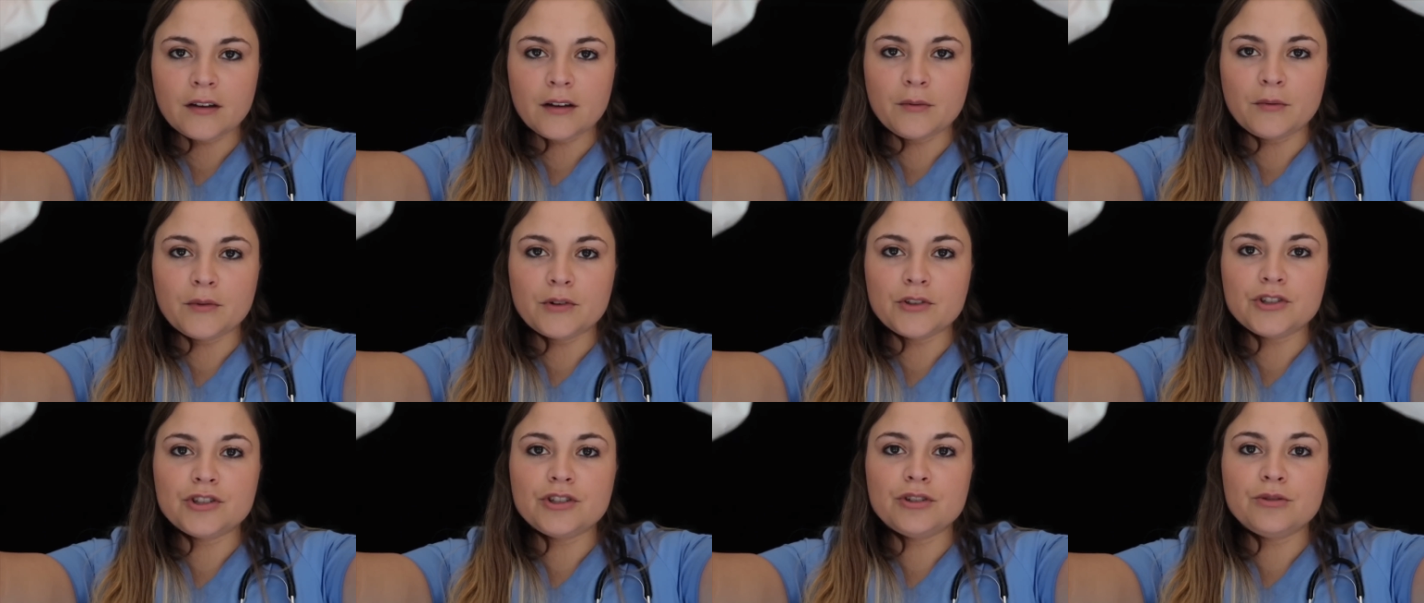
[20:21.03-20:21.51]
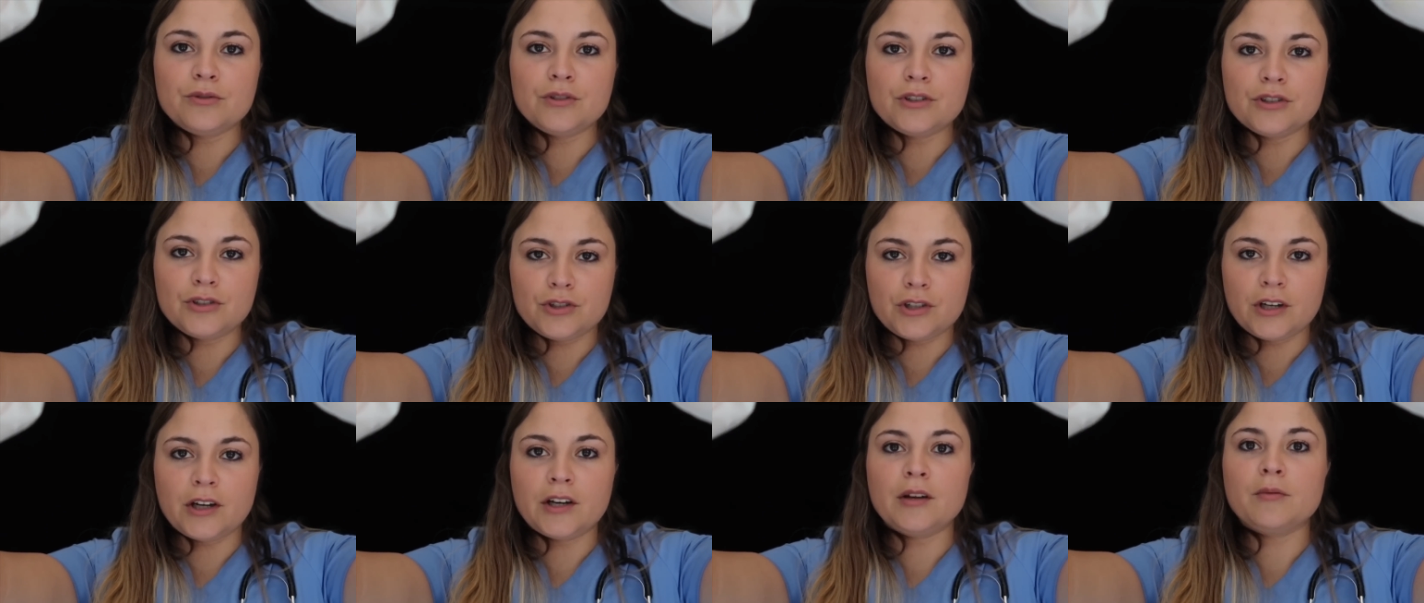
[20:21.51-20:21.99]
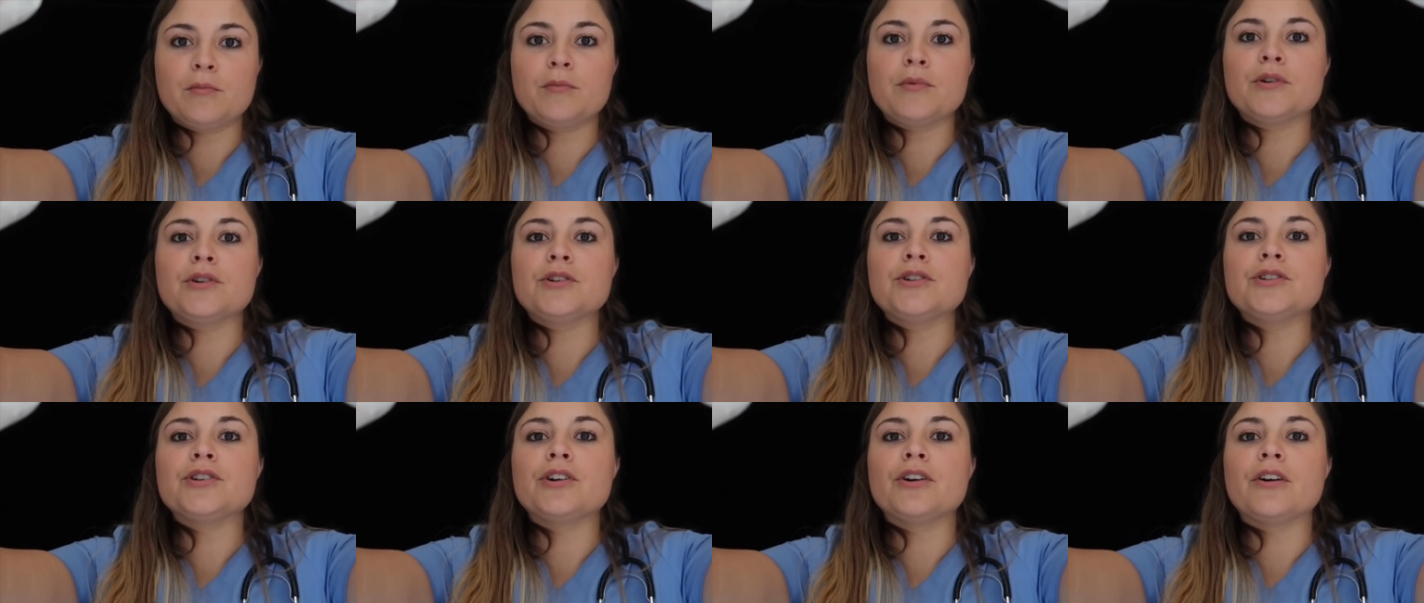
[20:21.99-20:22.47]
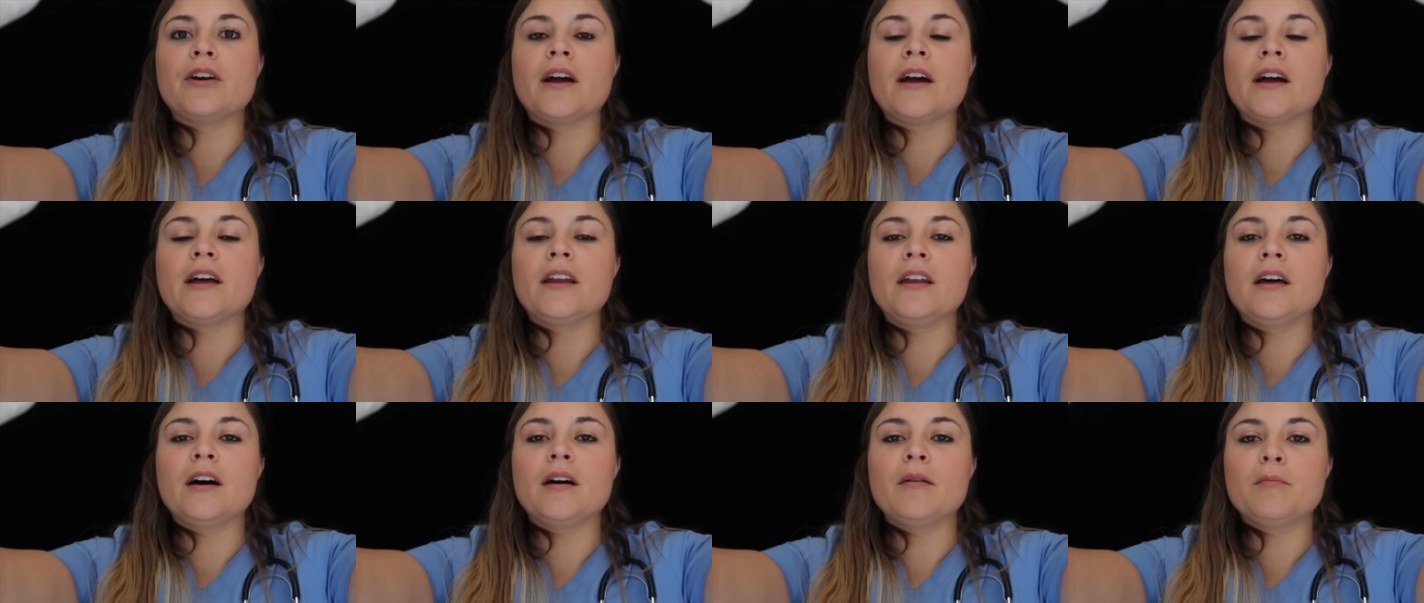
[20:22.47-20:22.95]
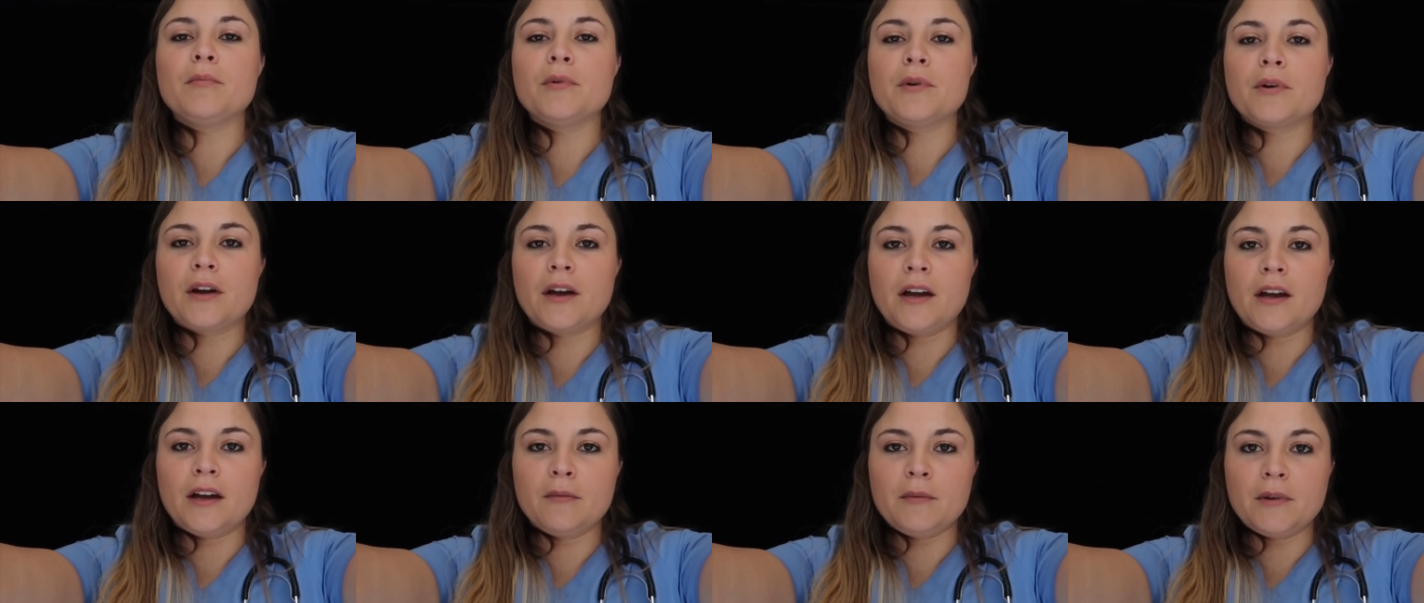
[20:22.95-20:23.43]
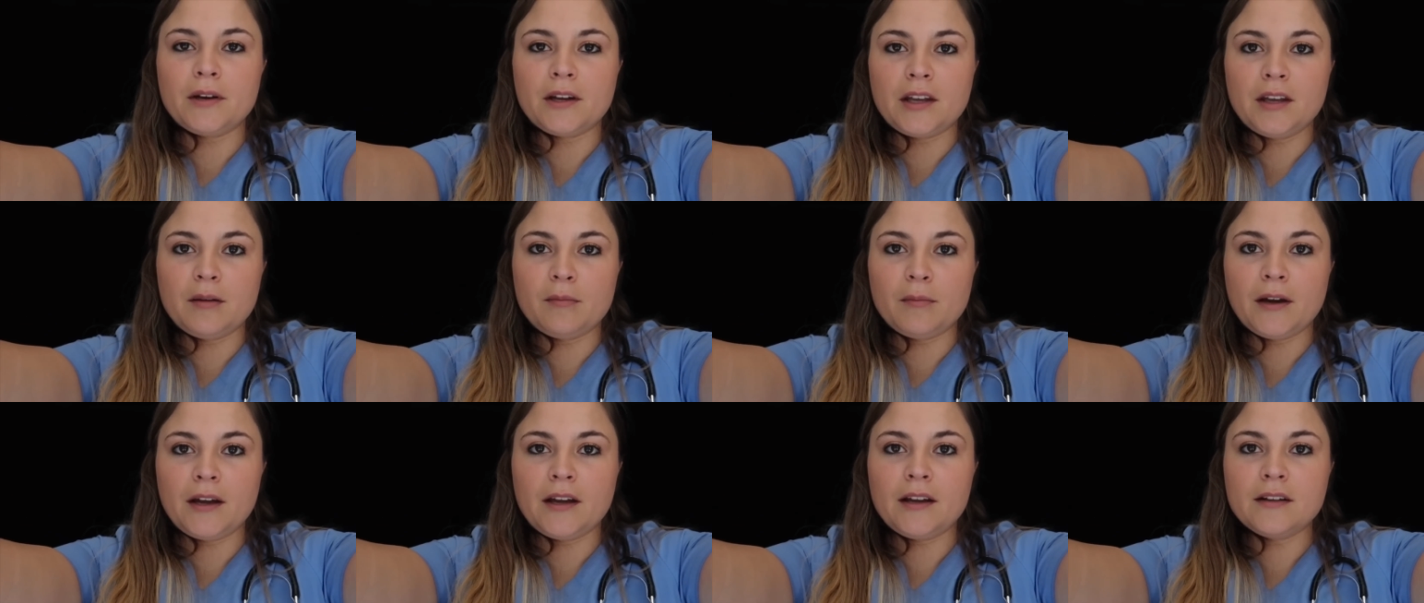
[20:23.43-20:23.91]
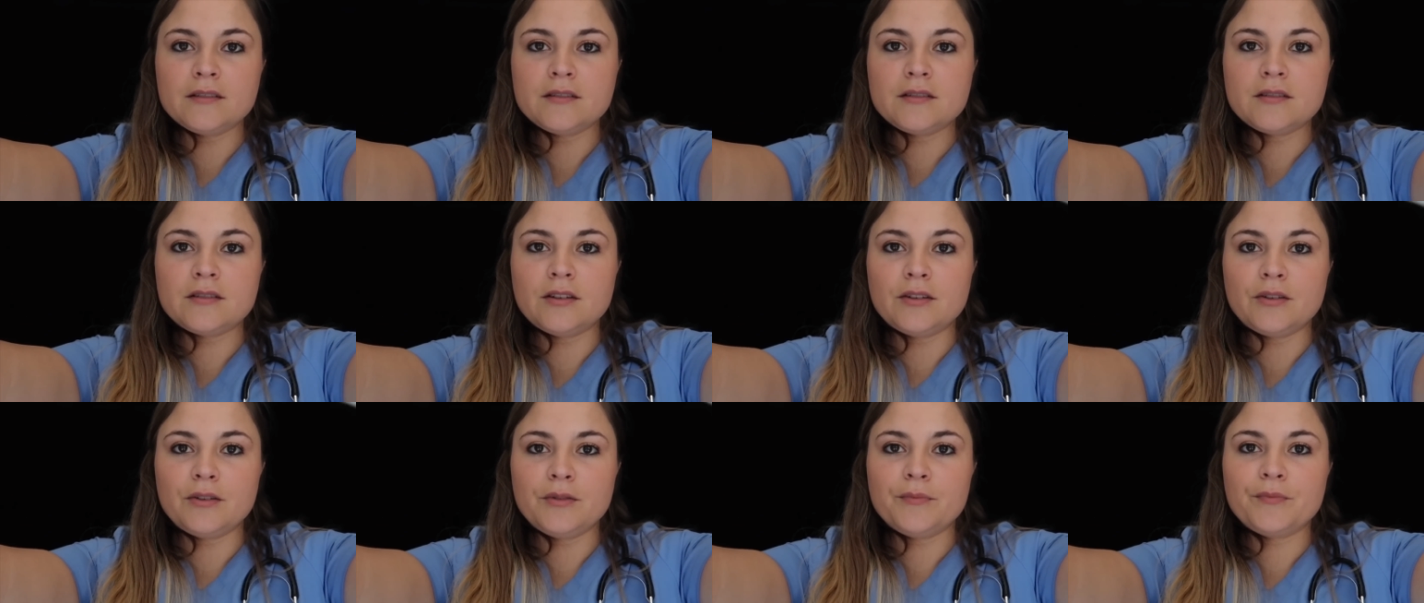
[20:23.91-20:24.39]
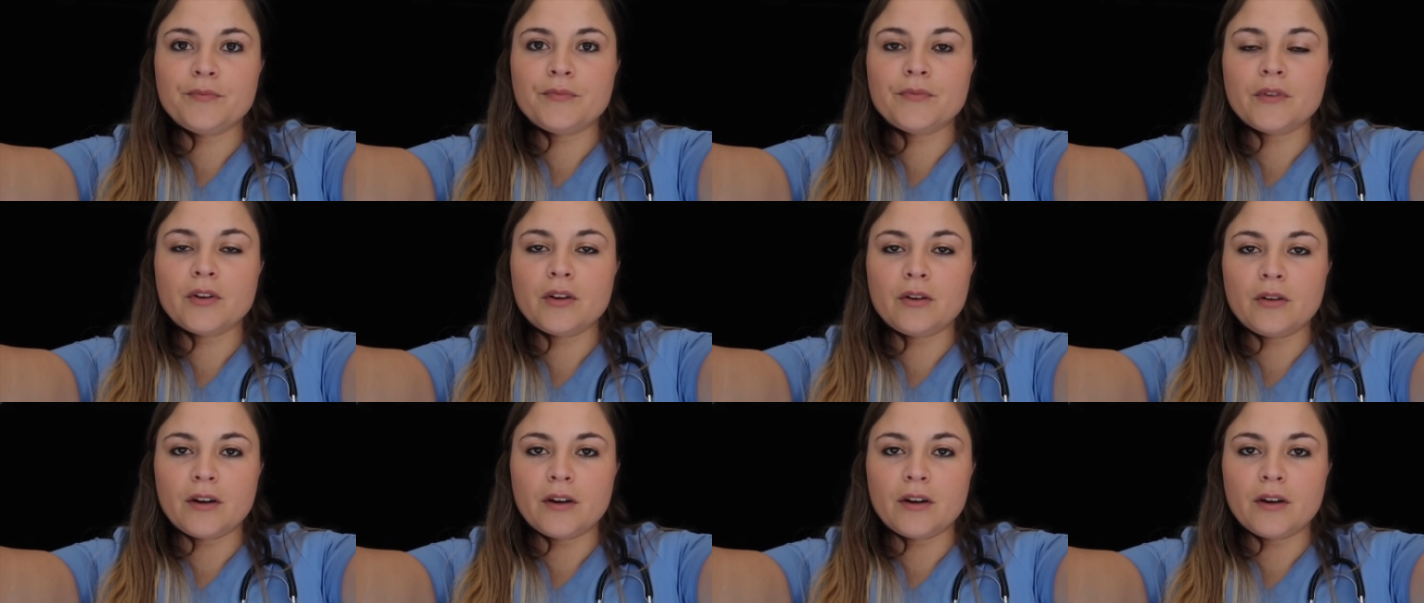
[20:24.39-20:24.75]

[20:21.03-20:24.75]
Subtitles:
And I want you to try to push your head up, okay? I'm going to keep my hands still.